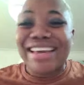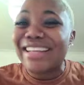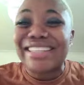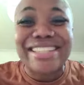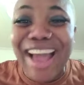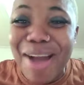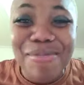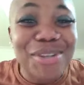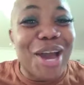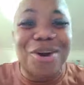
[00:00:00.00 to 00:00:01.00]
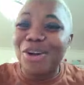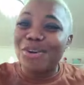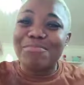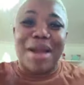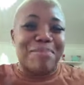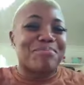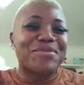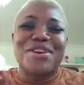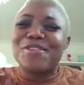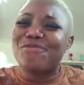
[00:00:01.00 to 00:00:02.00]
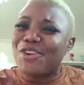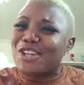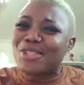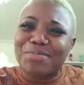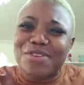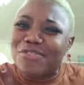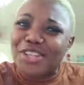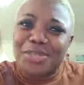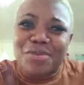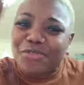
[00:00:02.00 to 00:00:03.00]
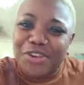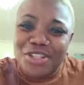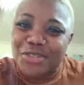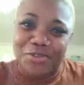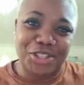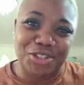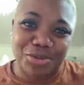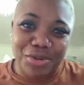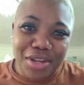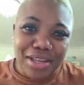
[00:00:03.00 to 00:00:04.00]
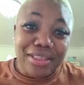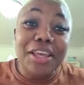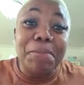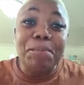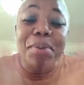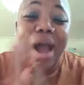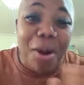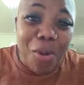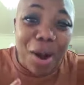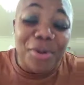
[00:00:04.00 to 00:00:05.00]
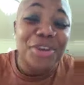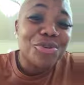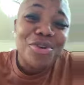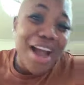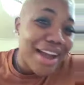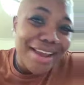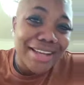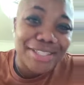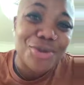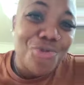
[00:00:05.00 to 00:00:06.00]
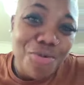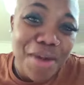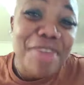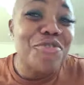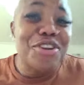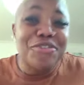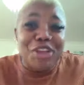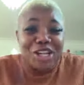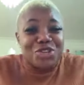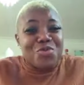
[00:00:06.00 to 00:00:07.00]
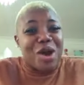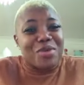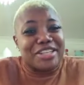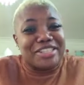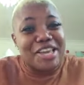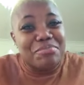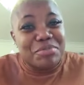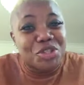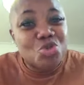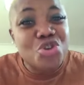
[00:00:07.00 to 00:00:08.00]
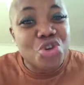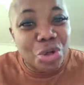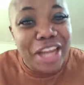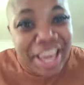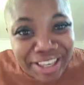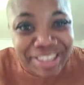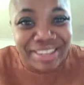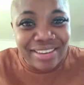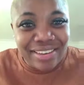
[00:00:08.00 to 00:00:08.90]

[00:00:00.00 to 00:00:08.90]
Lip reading: get time. When I go look my previous video. The power where you carry as a woman. Even if now the one where they in between your leg.